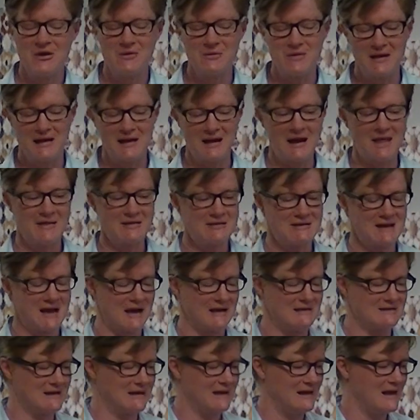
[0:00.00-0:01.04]
we get out of the
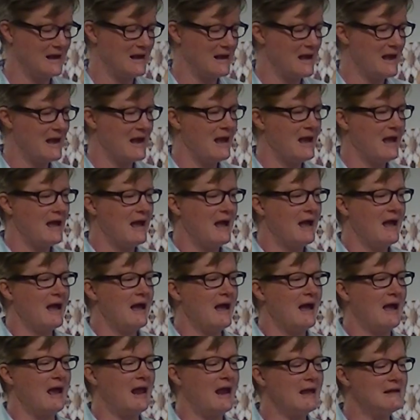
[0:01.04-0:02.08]
taxi,
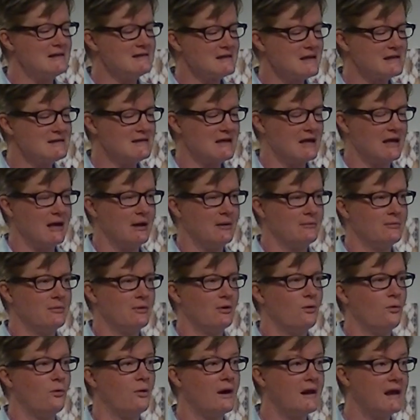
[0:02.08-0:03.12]
and I said to him,
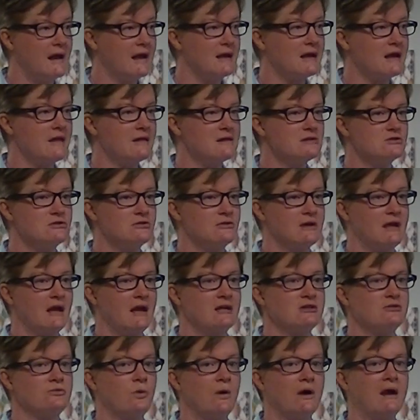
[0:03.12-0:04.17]
one hand on the
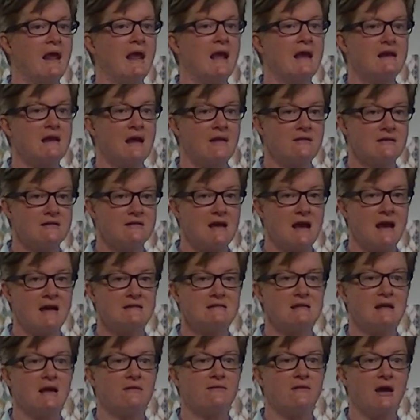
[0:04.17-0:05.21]
suitcase, one hand on the
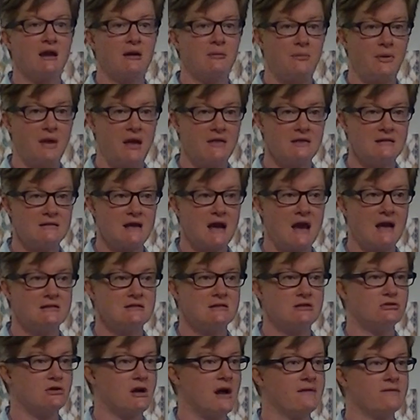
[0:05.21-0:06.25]
taxi, I've got to pay the
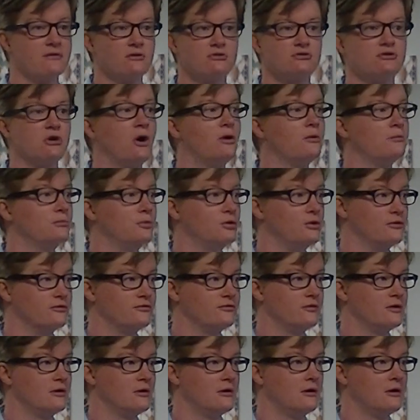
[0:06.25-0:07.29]
taxi driver, don't move.
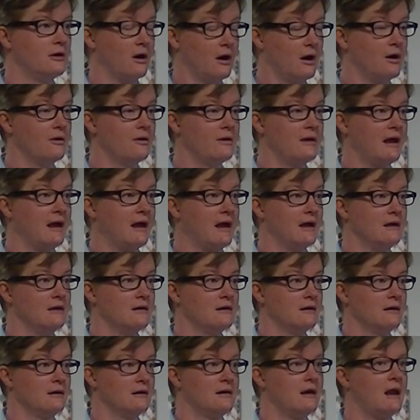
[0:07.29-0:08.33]
Okay.
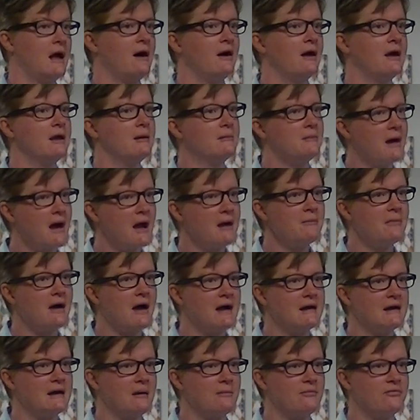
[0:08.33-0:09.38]
Now, in my
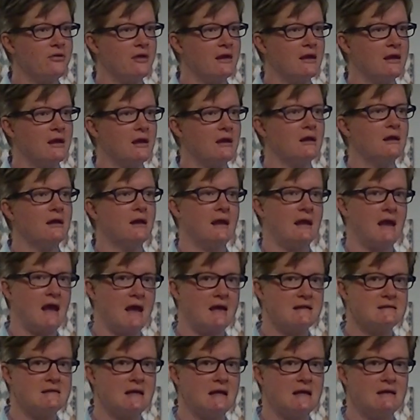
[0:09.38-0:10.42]
mind, I'm thinking, he
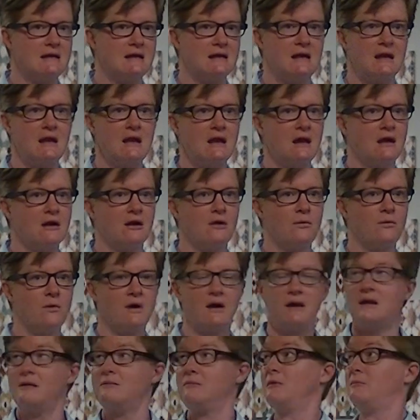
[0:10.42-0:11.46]
has ADD, I don't
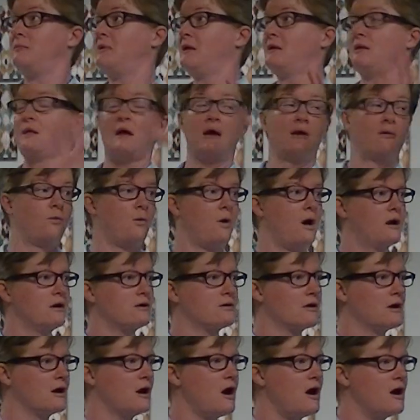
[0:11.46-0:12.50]
want him to be like
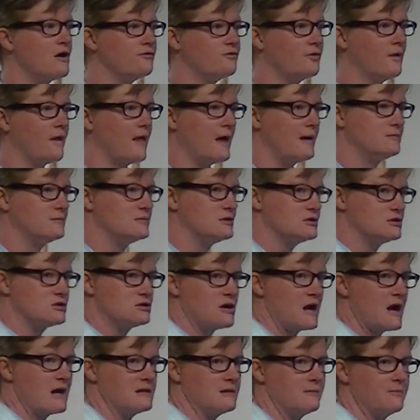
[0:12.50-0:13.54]
wandering off while I'm
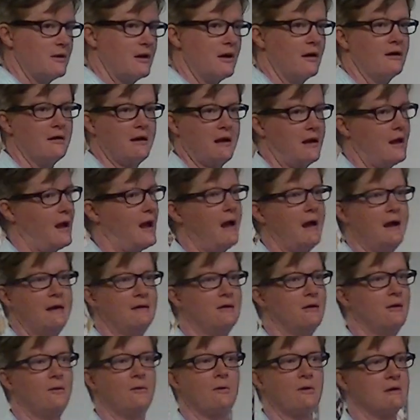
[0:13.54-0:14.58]
distracted. Okay, I had
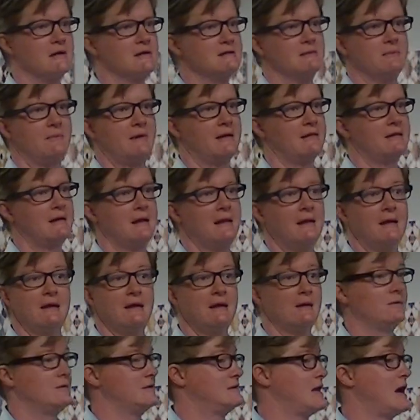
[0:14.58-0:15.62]
no worries about that. That
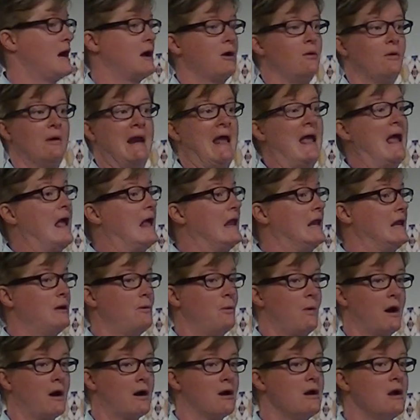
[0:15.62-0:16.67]
kid was not going anywhere.